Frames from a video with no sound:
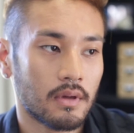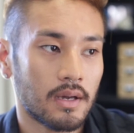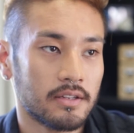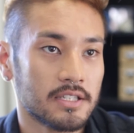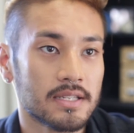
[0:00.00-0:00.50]

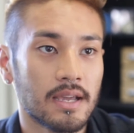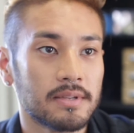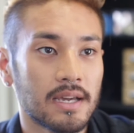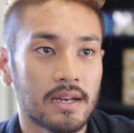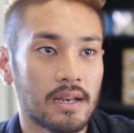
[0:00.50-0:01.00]
I just
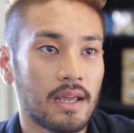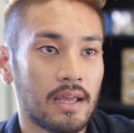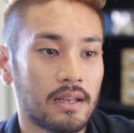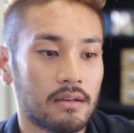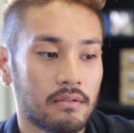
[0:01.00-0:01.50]
kept at it,
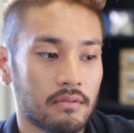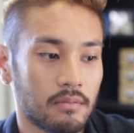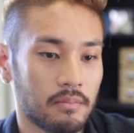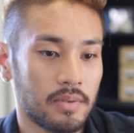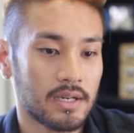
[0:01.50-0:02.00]
and
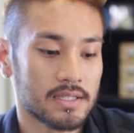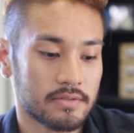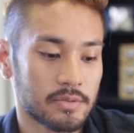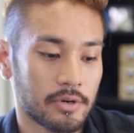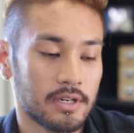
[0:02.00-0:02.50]
because I
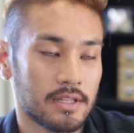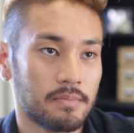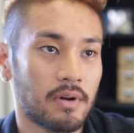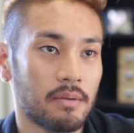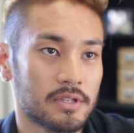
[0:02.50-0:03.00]
was working in the
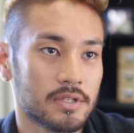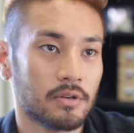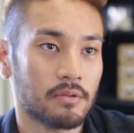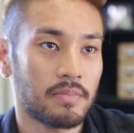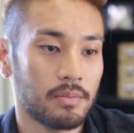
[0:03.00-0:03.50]
department
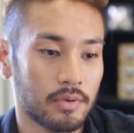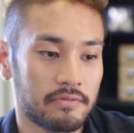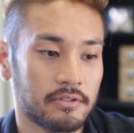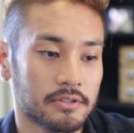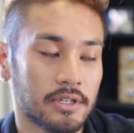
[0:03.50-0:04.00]
store, people would
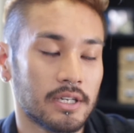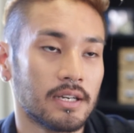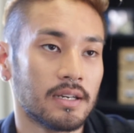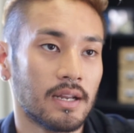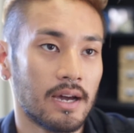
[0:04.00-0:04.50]
filter in
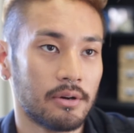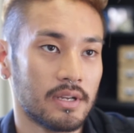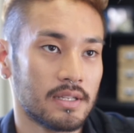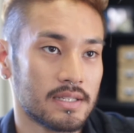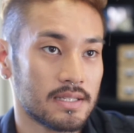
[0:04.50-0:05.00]
and
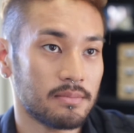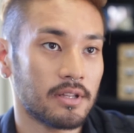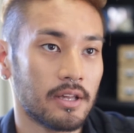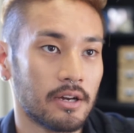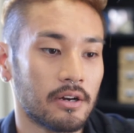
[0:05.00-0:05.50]
out and see
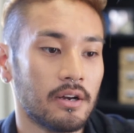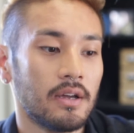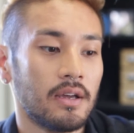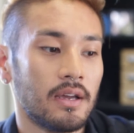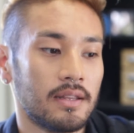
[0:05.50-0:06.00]
me there,
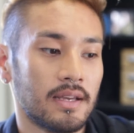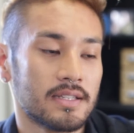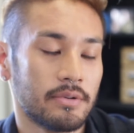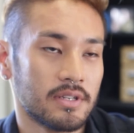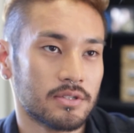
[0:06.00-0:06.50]
and
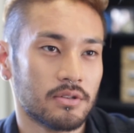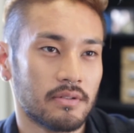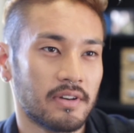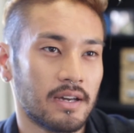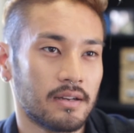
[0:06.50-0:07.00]
that's how I sort
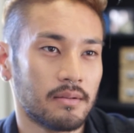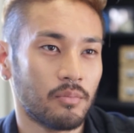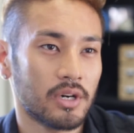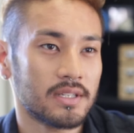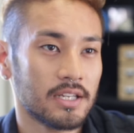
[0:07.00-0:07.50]
of got
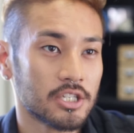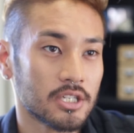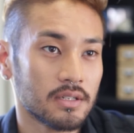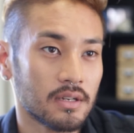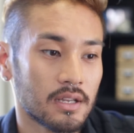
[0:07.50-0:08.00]
more
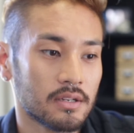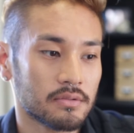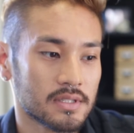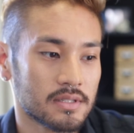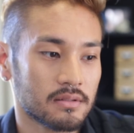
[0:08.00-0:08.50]
attention, and it
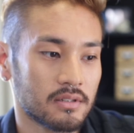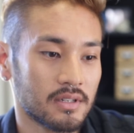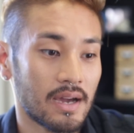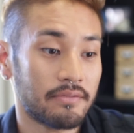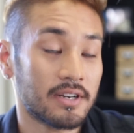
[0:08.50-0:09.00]
was
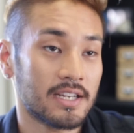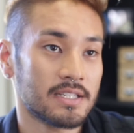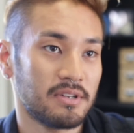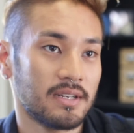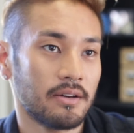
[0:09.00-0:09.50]
good
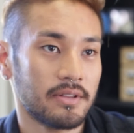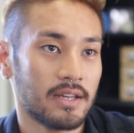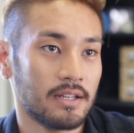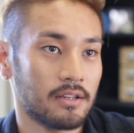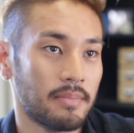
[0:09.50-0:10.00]
advertising me now
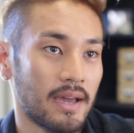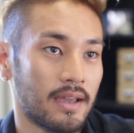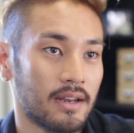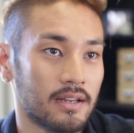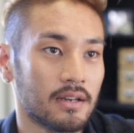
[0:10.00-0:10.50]
that I look
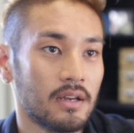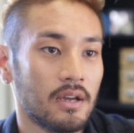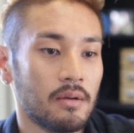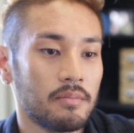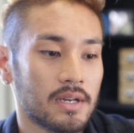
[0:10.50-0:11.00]
back at it,
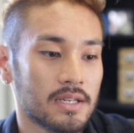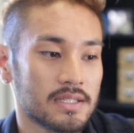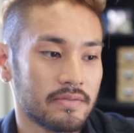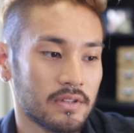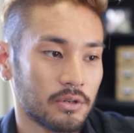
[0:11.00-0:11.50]
because
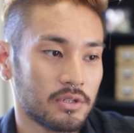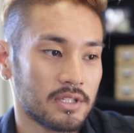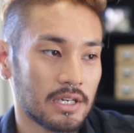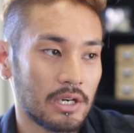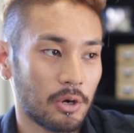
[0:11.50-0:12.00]
even though you
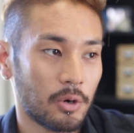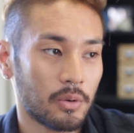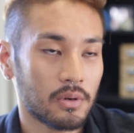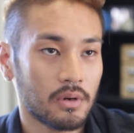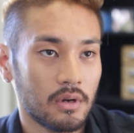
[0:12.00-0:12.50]
didn't know